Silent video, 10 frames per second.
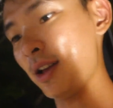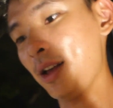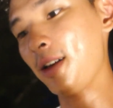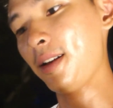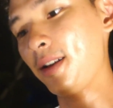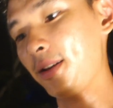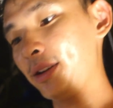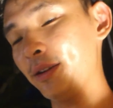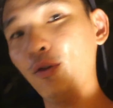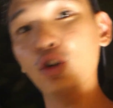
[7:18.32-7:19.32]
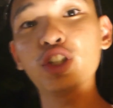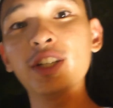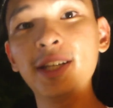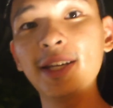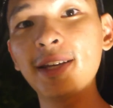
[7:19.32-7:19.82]
uh,
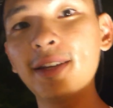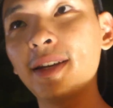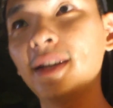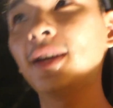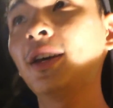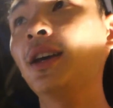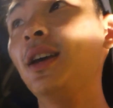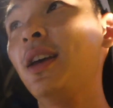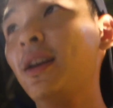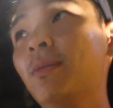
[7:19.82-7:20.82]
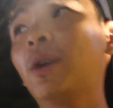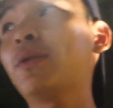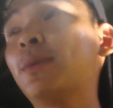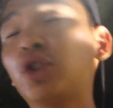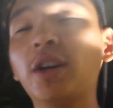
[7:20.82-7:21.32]
fortunately but
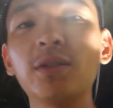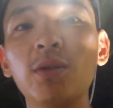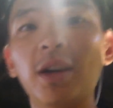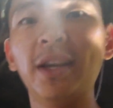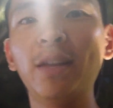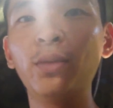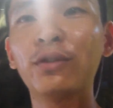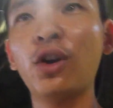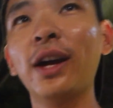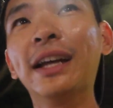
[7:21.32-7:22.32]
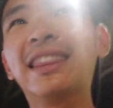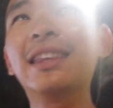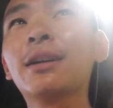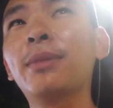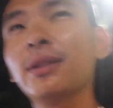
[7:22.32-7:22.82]
we've been trying so hard and we've caught I
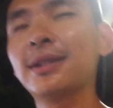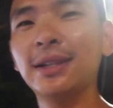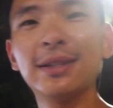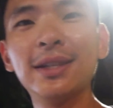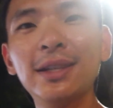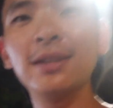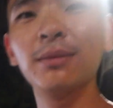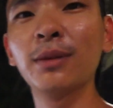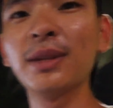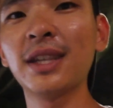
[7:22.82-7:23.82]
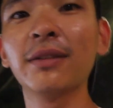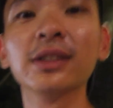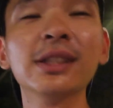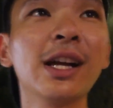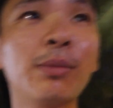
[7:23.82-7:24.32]
think about 60, maybe
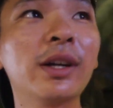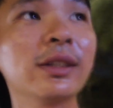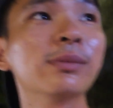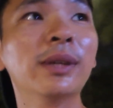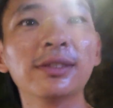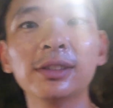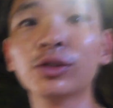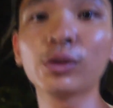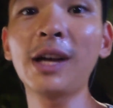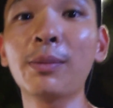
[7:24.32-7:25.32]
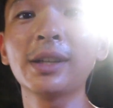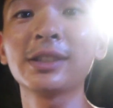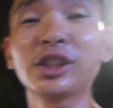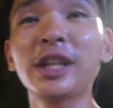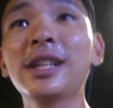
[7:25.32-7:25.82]
70 Lapras, but still no
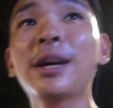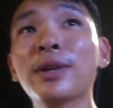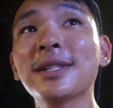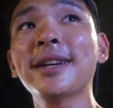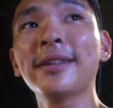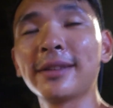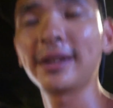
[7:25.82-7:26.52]
Lapras, shiny Lapras yet.